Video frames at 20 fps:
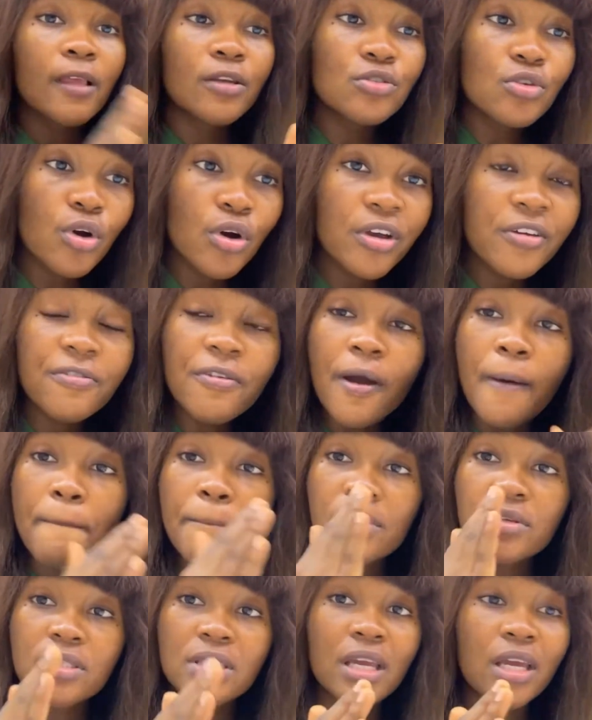So if you
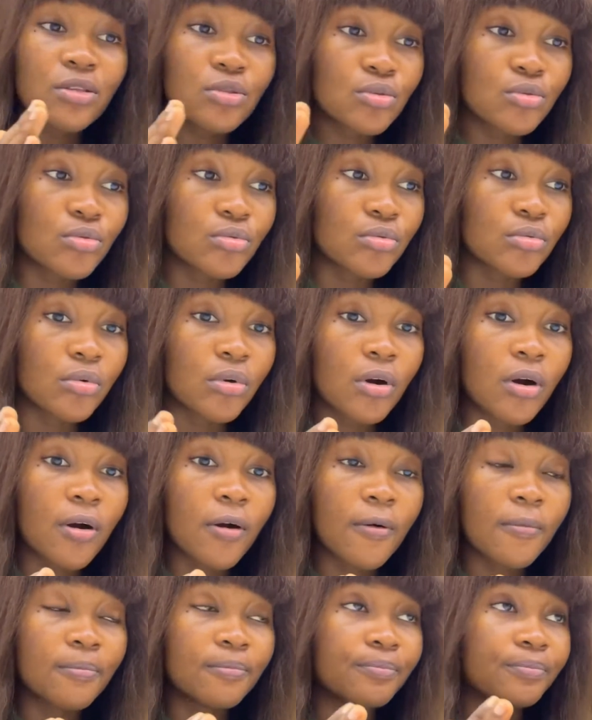are posted
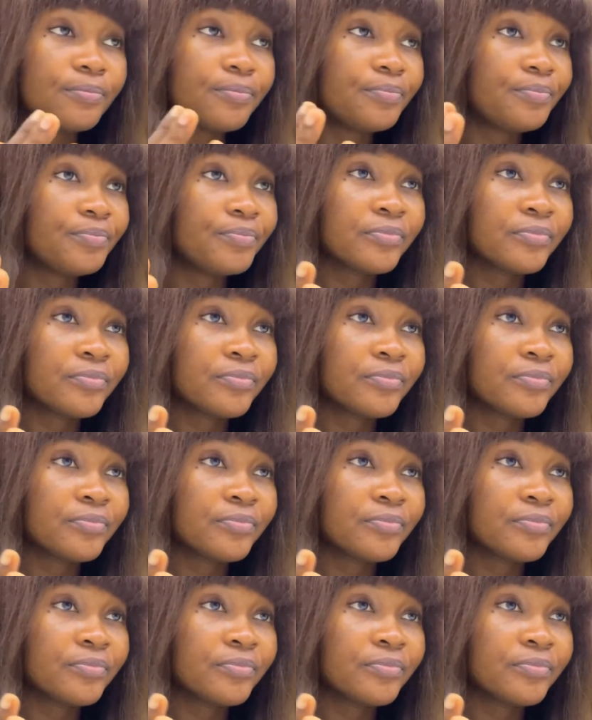to